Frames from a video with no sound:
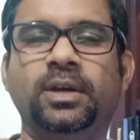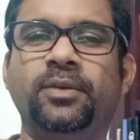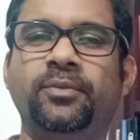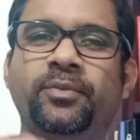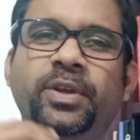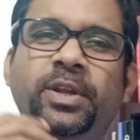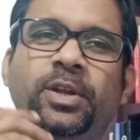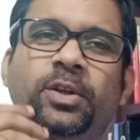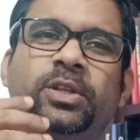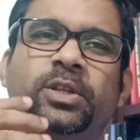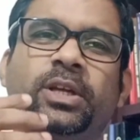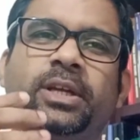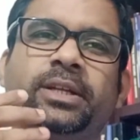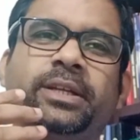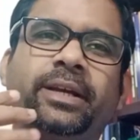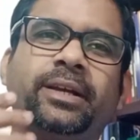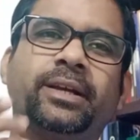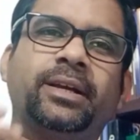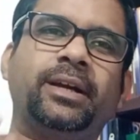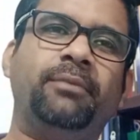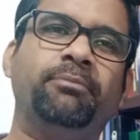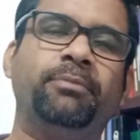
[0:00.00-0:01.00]
We know that
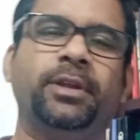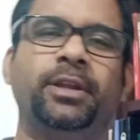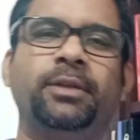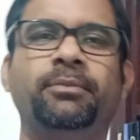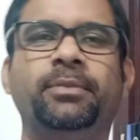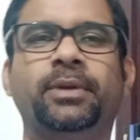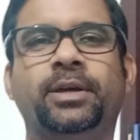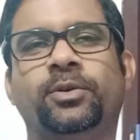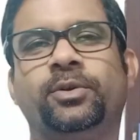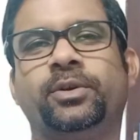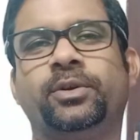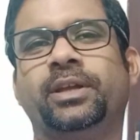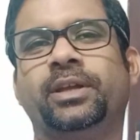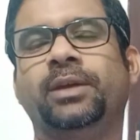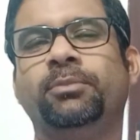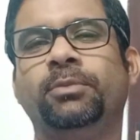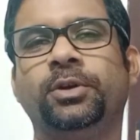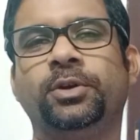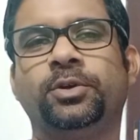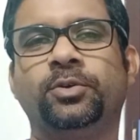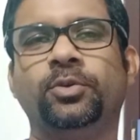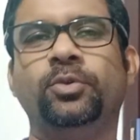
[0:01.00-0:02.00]
a company may not be
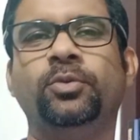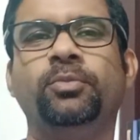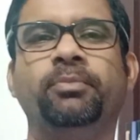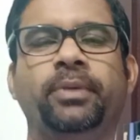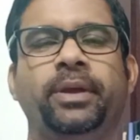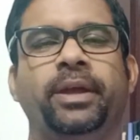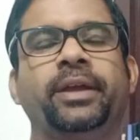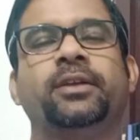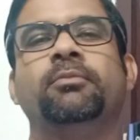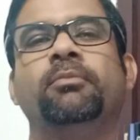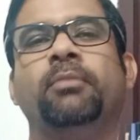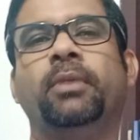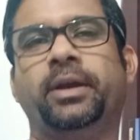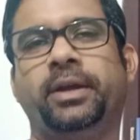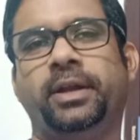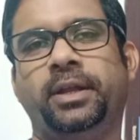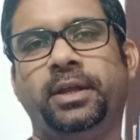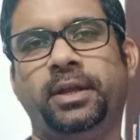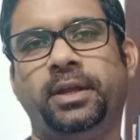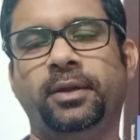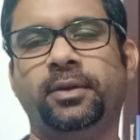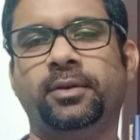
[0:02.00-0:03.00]
able to make
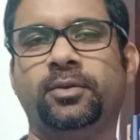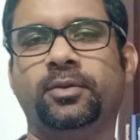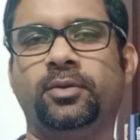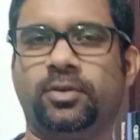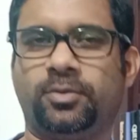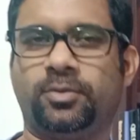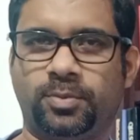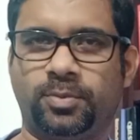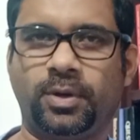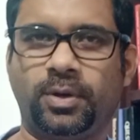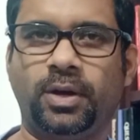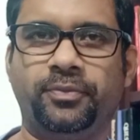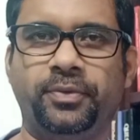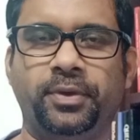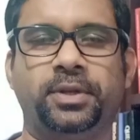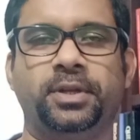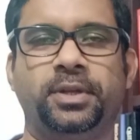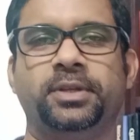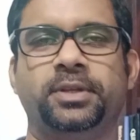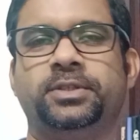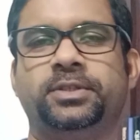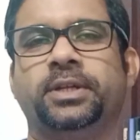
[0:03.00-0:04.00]
money or
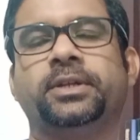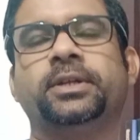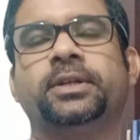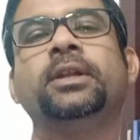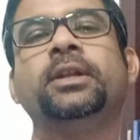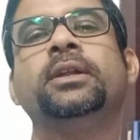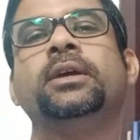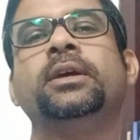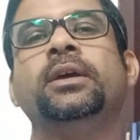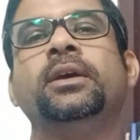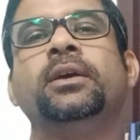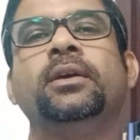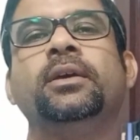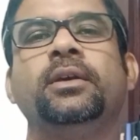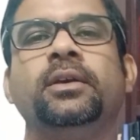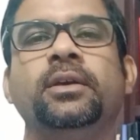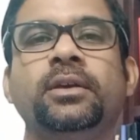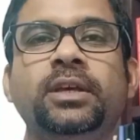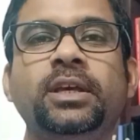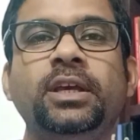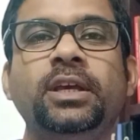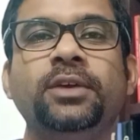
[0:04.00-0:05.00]
profit in general
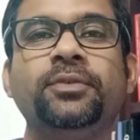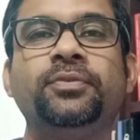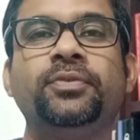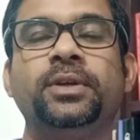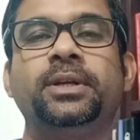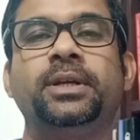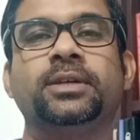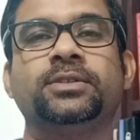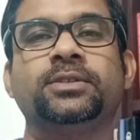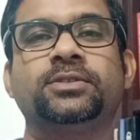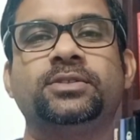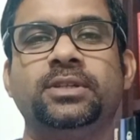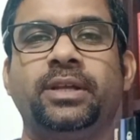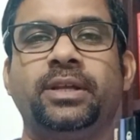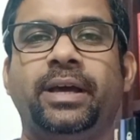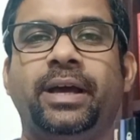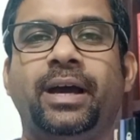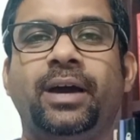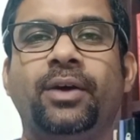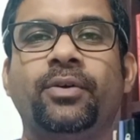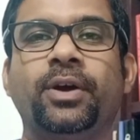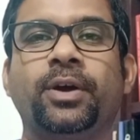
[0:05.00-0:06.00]
if it doesn't
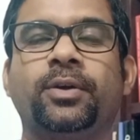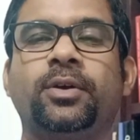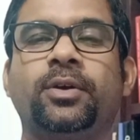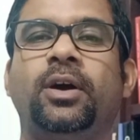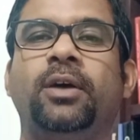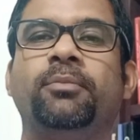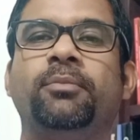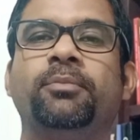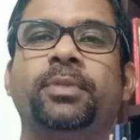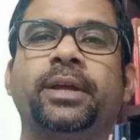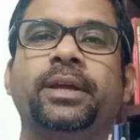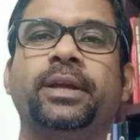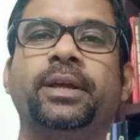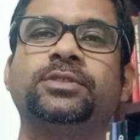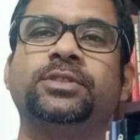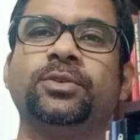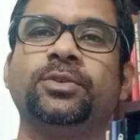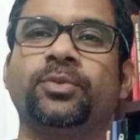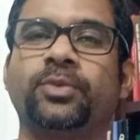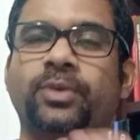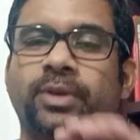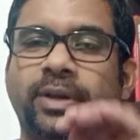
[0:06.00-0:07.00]
have a
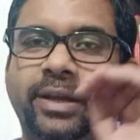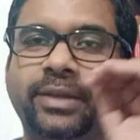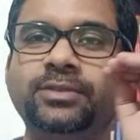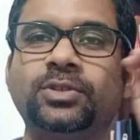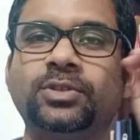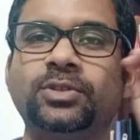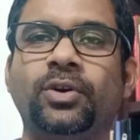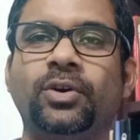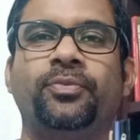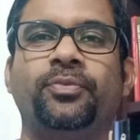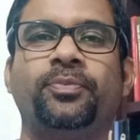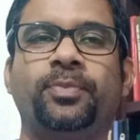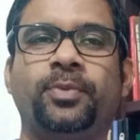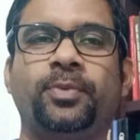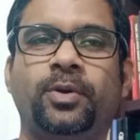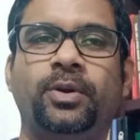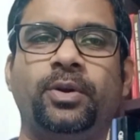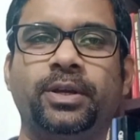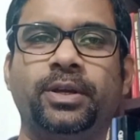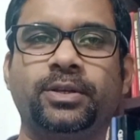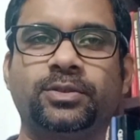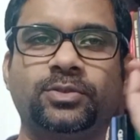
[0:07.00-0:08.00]
comprehensive range of
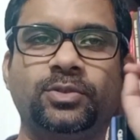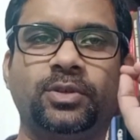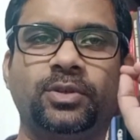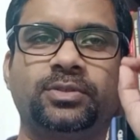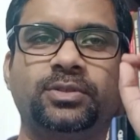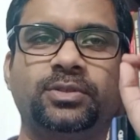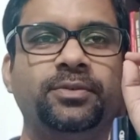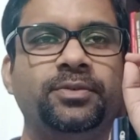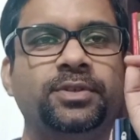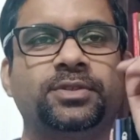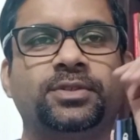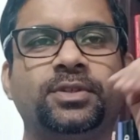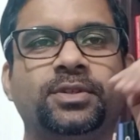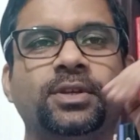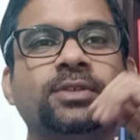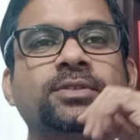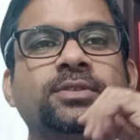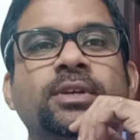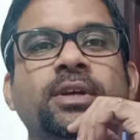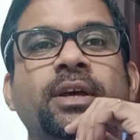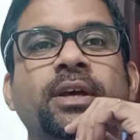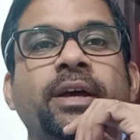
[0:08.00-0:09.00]
products or
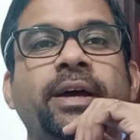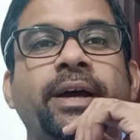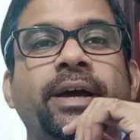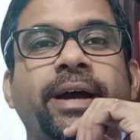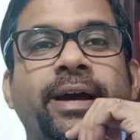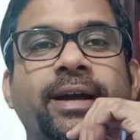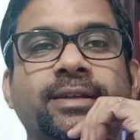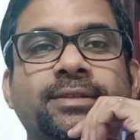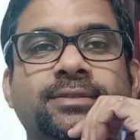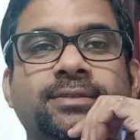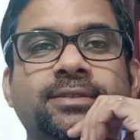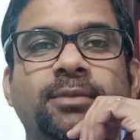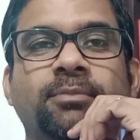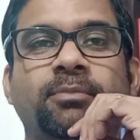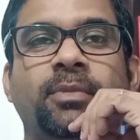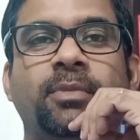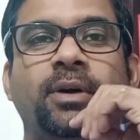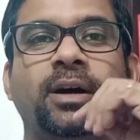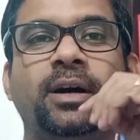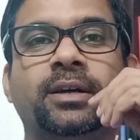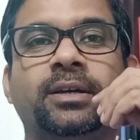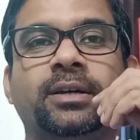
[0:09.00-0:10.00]
services, as the
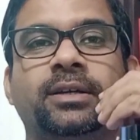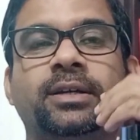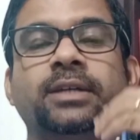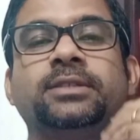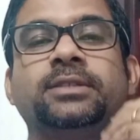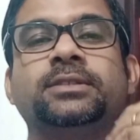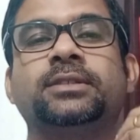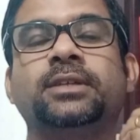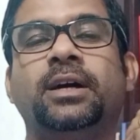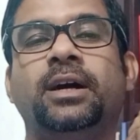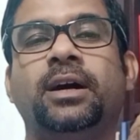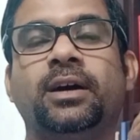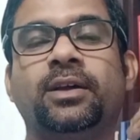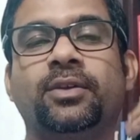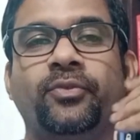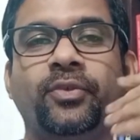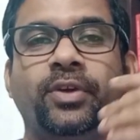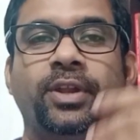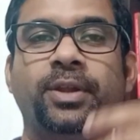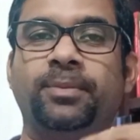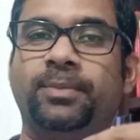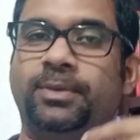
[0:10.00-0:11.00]
markets are
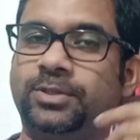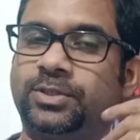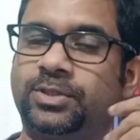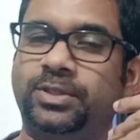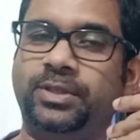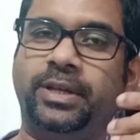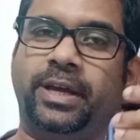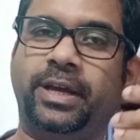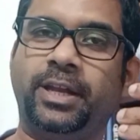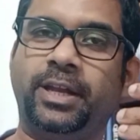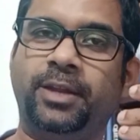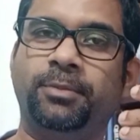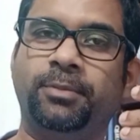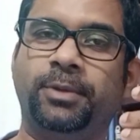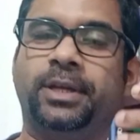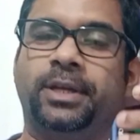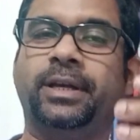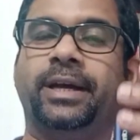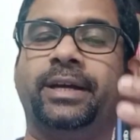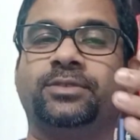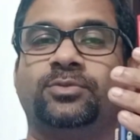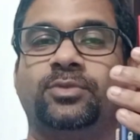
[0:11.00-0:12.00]
very much
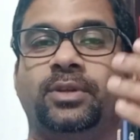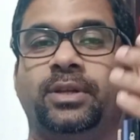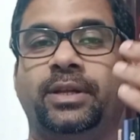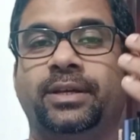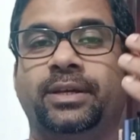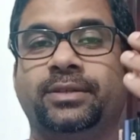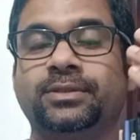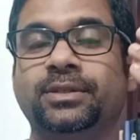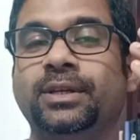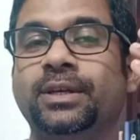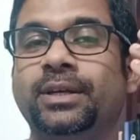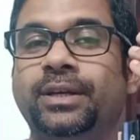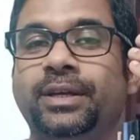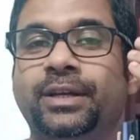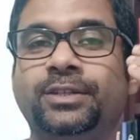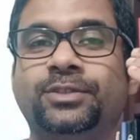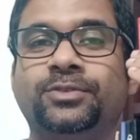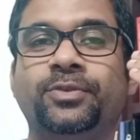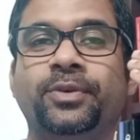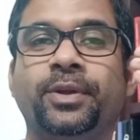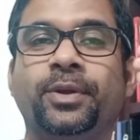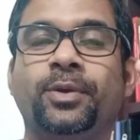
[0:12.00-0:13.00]
dynamic as well as
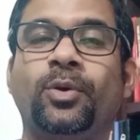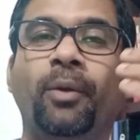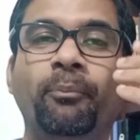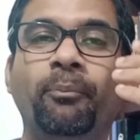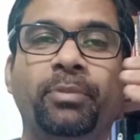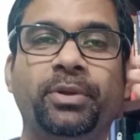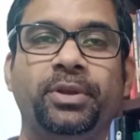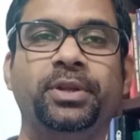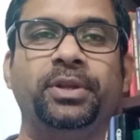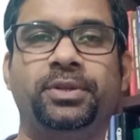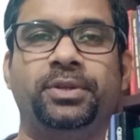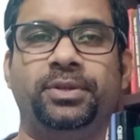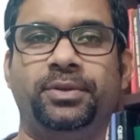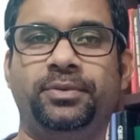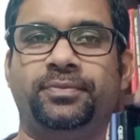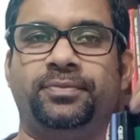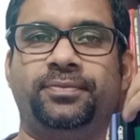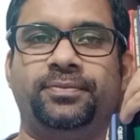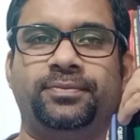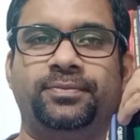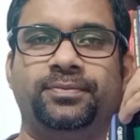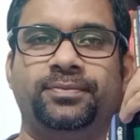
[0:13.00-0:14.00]
it's very
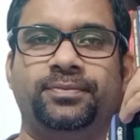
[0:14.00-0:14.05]
competitive.